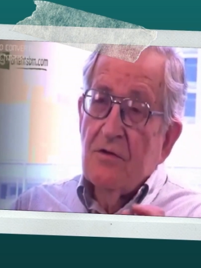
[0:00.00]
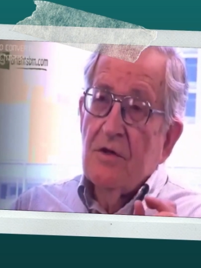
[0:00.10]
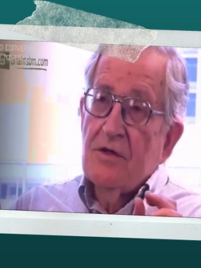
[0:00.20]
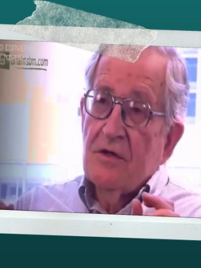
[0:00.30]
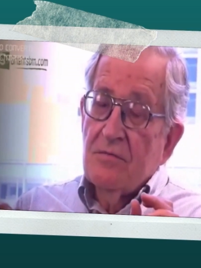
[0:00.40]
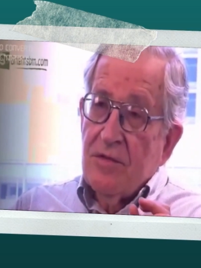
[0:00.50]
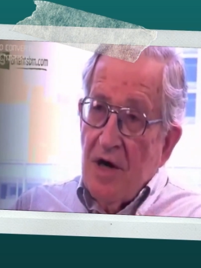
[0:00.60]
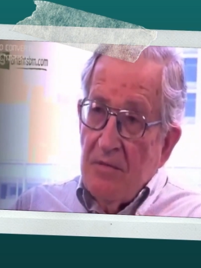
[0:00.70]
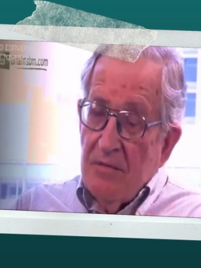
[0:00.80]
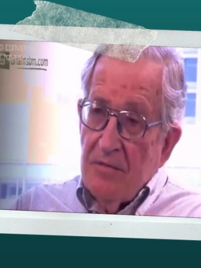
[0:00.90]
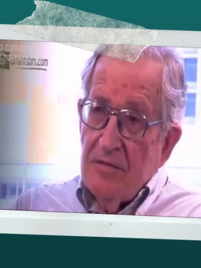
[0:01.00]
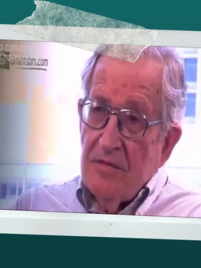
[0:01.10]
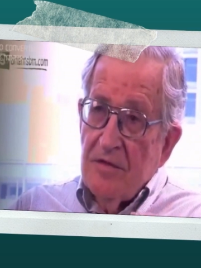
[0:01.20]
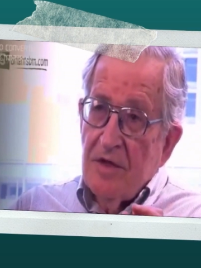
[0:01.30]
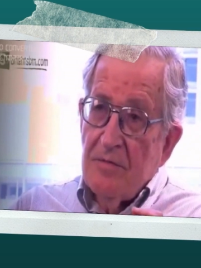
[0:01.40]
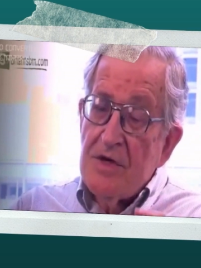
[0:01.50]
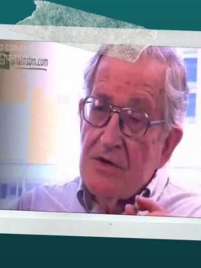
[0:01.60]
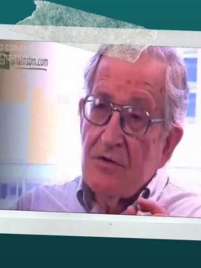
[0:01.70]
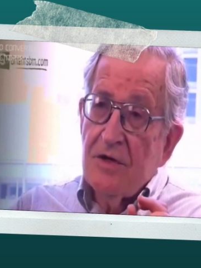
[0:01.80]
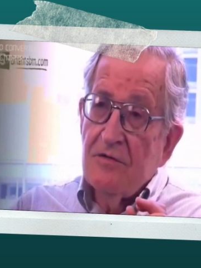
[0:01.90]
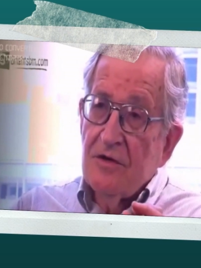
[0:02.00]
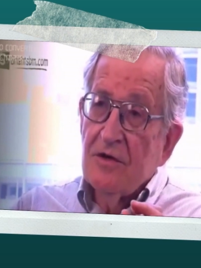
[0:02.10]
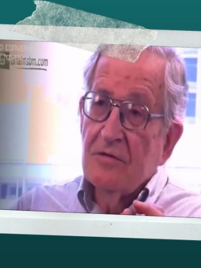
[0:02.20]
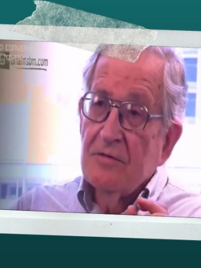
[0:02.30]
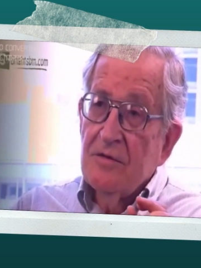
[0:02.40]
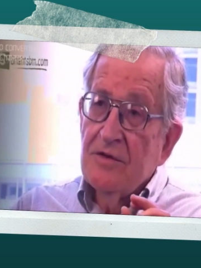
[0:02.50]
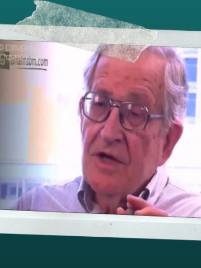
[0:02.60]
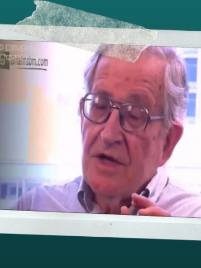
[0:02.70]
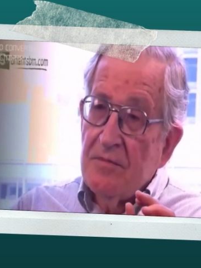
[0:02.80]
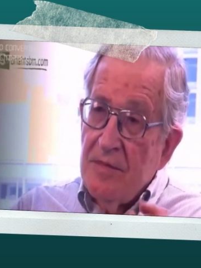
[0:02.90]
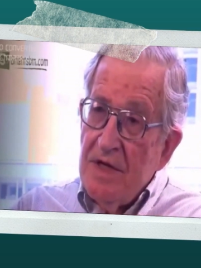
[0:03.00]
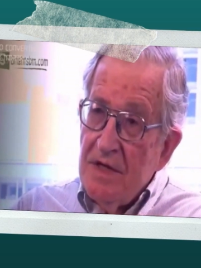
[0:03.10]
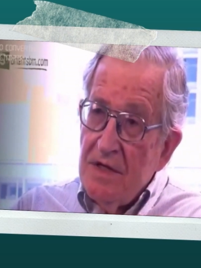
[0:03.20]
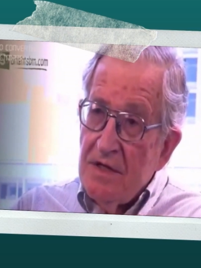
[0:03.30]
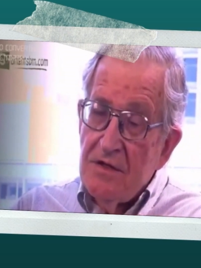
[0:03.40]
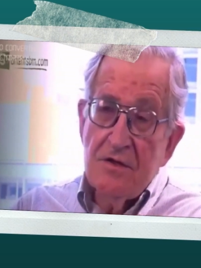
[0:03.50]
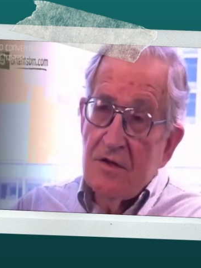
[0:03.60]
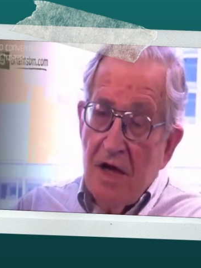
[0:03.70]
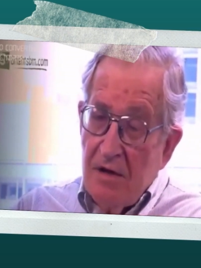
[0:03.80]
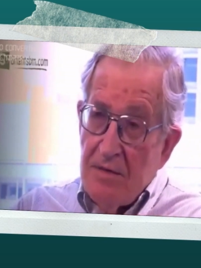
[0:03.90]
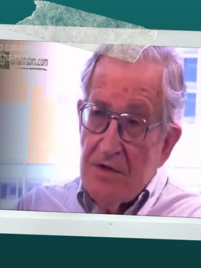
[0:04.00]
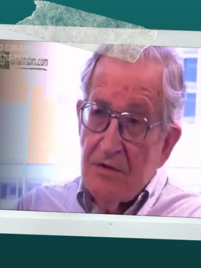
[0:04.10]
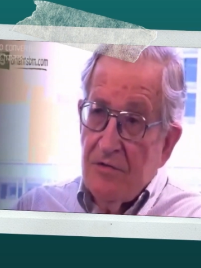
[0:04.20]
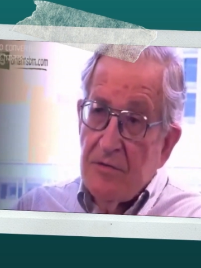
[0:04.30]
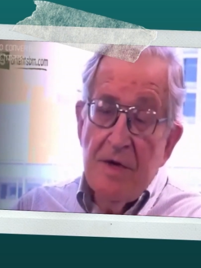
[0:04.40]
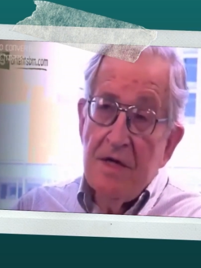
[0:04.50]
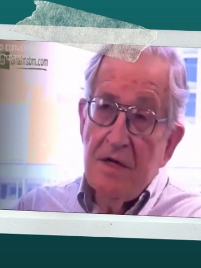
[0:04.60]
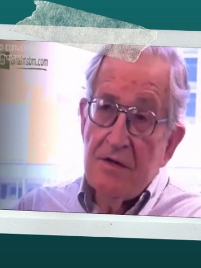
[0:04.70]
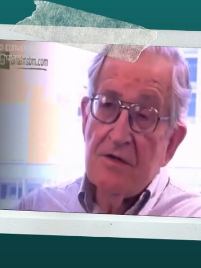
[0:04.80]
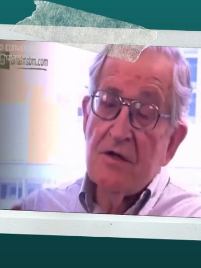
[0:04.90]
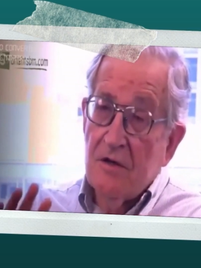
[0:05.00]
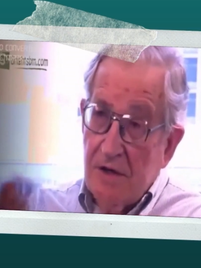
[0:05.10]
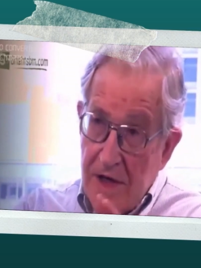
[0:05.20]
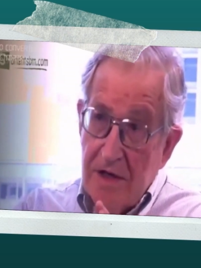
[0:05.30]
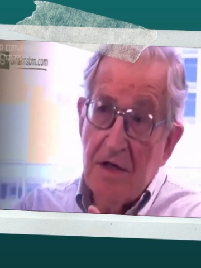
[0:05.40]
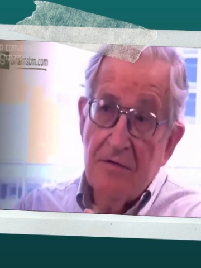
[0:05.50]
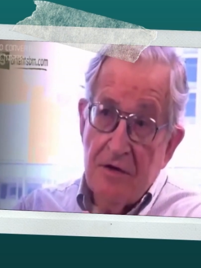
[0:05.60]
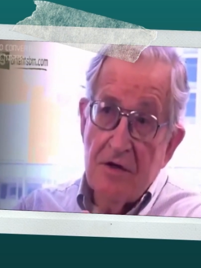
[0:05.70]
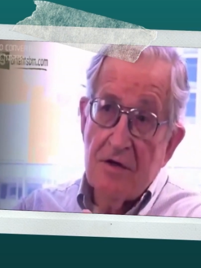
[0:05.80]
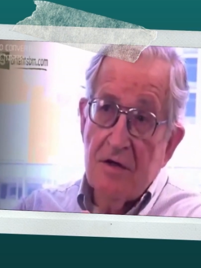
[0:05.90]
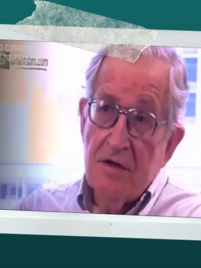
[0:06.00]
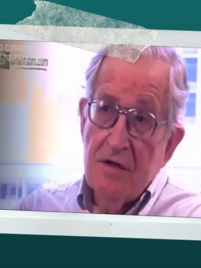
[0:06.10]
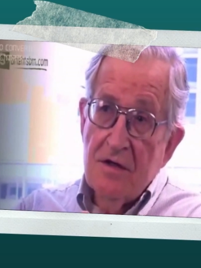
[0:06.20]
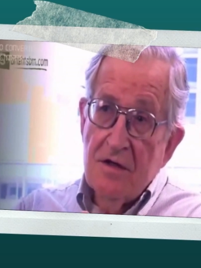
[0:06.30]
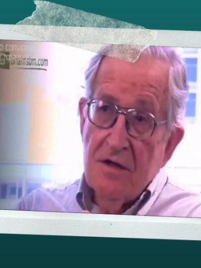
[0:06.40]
So what's a problem, a mystery for, say, a bee is not a mystery for me necessarily, and conversely,